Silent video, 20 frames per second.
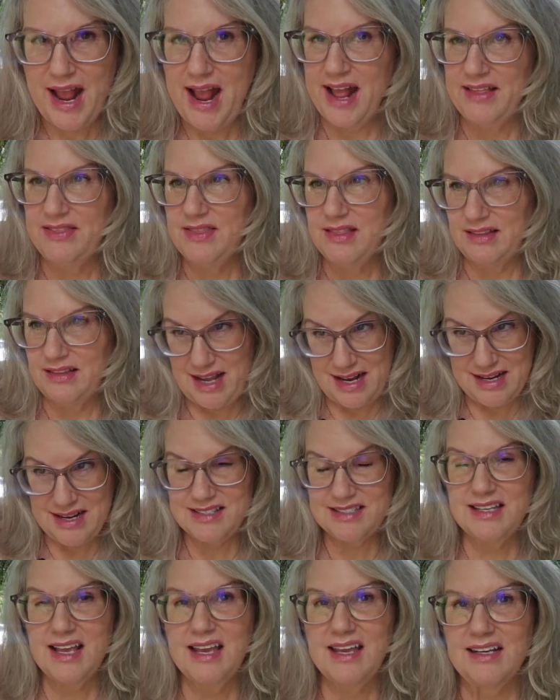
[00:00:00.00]
And like I
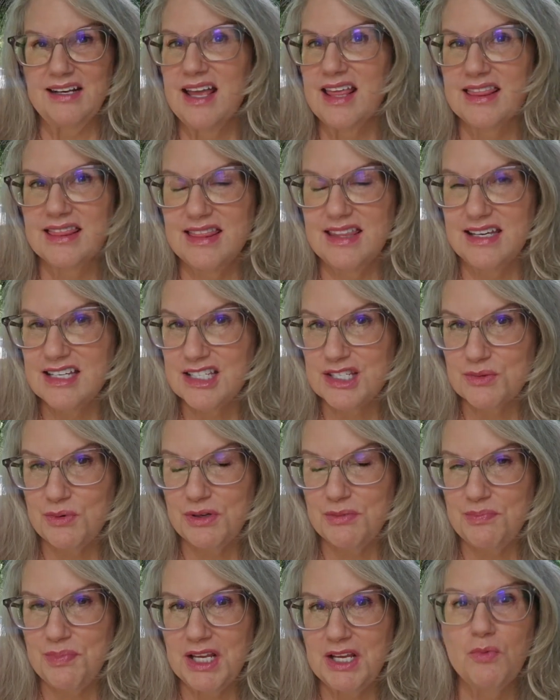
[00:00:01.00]
said, this
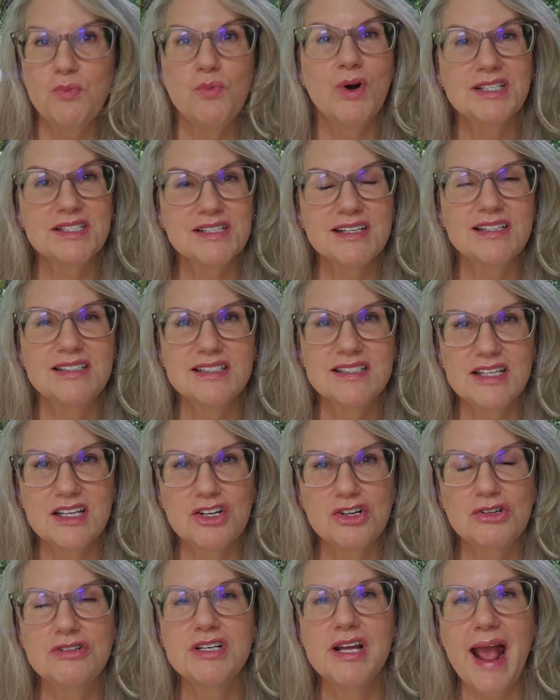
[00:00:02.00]
would be what's
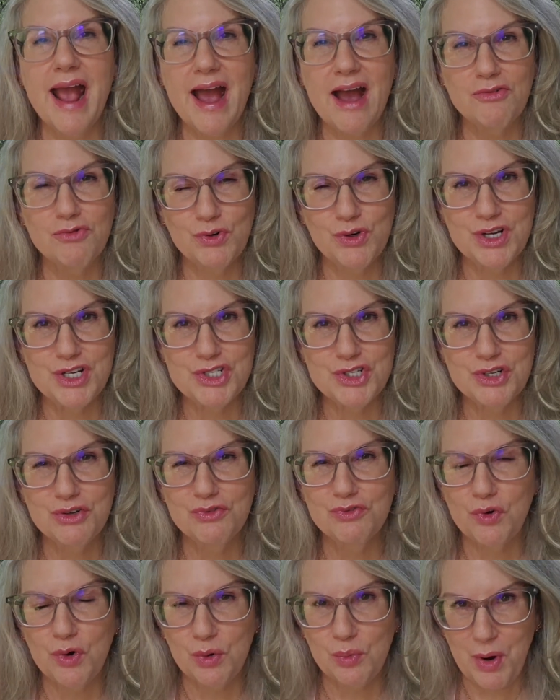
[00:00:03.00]
considered average
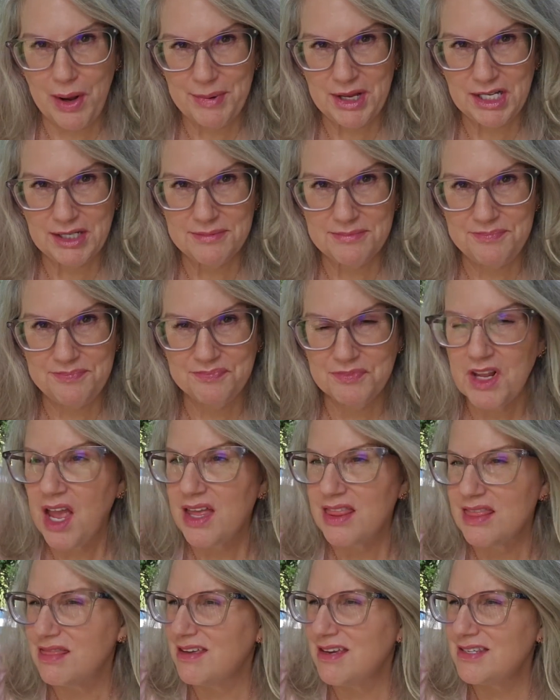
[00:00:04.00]
for women.
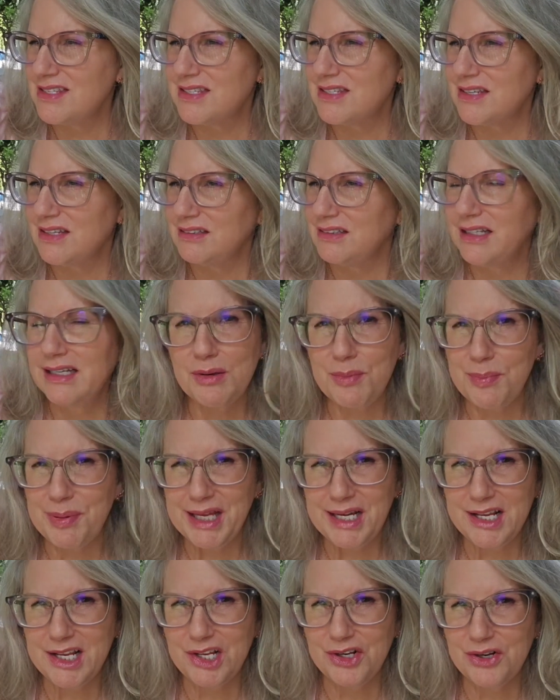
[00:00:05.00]
This little
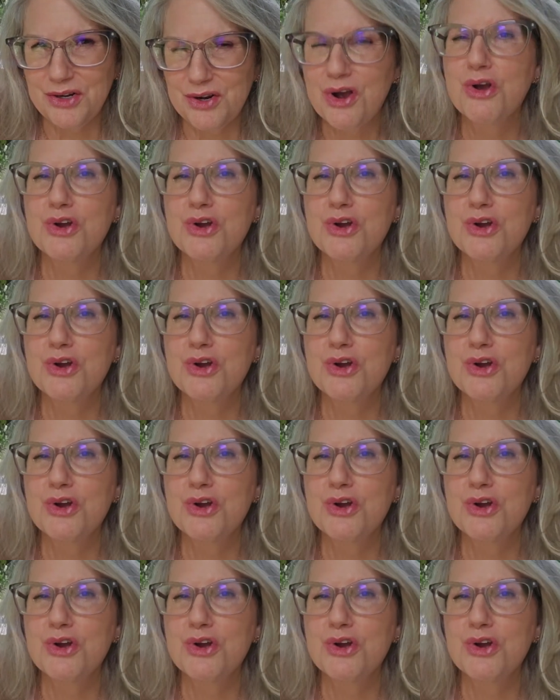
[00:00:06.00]
bit here